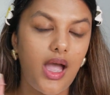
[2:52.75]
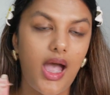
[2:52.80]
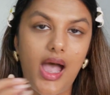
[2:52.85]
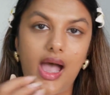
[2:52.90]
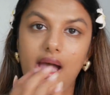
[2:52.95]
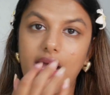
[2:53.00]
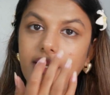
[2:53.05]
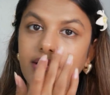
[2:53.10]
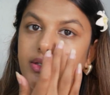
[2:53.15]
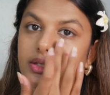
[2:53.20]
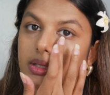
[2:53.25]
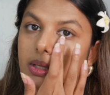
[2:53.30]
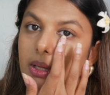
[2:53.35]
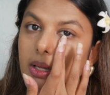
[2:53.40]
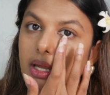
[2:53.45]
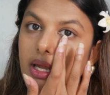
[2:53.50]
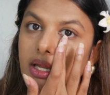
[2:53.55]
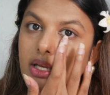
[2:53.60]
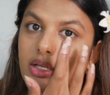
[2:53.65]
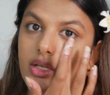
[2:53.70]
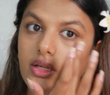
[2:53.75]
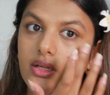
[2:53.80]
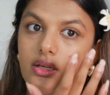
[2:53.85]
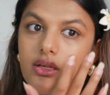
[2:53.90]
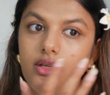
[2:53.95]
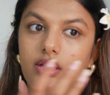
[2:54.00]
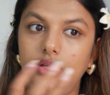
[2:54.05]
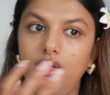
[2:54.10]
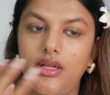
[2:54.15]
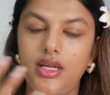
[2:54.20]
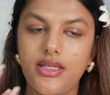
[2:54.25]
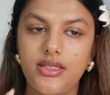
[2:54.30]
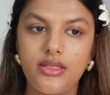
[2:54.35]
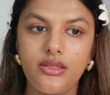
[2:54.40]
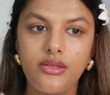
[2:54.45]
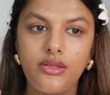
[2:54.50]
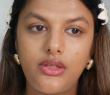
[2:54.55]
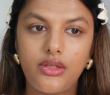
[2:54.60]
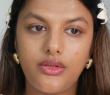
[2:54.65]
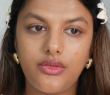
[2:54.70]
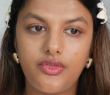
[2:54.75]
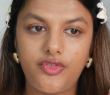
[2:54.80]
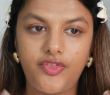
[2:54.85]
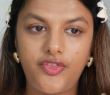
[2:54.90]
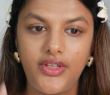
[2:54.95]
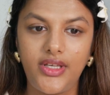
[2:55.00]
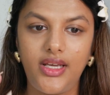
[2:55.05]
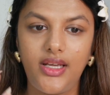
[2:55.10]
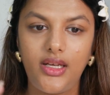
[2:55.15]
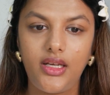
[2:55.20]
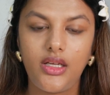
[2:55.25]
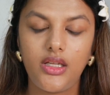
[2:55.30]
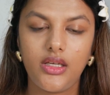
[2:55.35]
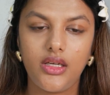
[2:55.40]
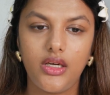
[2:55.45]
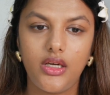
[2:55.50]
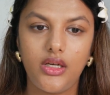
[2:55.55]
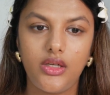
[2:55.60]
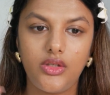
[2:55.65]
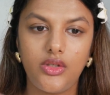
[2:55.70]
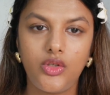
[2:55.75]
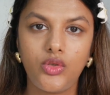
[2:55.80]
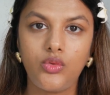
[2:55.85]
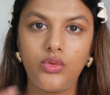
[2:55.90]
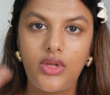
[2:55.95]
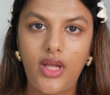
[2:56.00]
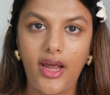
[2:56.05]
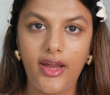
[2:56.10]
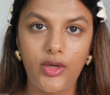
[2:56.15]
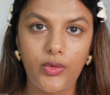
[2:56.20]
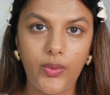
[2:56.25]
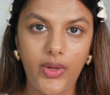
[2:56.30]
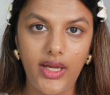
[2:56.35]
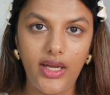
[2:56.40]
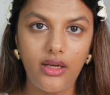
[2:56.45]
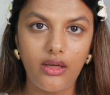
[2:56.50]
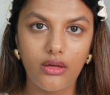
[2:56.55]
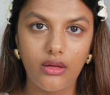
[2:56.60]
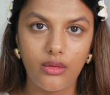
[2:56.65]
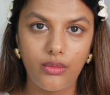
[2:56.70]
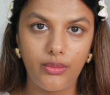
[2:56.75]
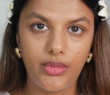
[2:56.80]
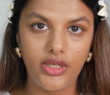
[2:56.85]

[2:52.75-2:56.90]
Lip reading: and it doesn't feel too lightweight,